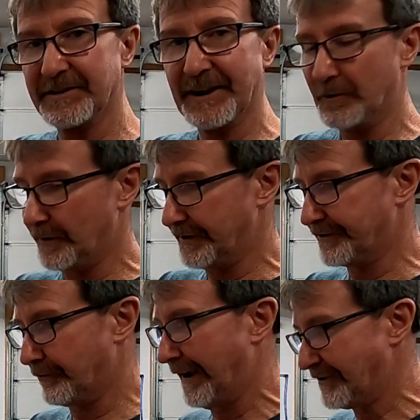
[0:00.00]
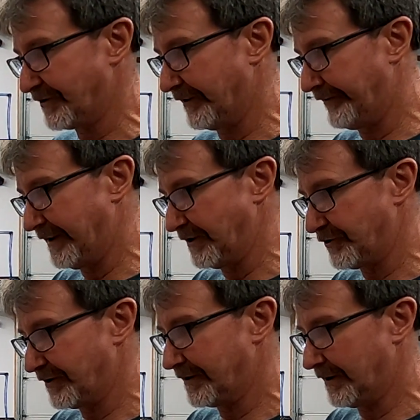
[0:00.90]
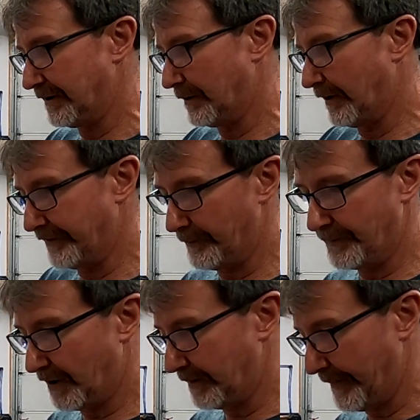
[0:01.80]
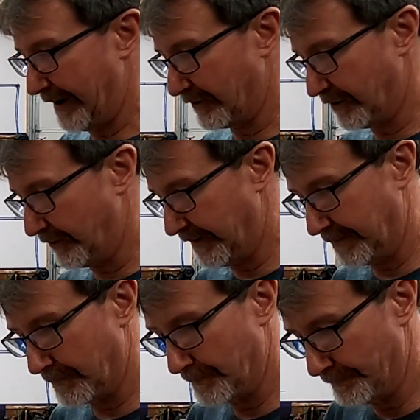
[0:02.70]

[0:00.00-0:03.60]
because I don't want to scratch the finish uh, off the, on the powder coating.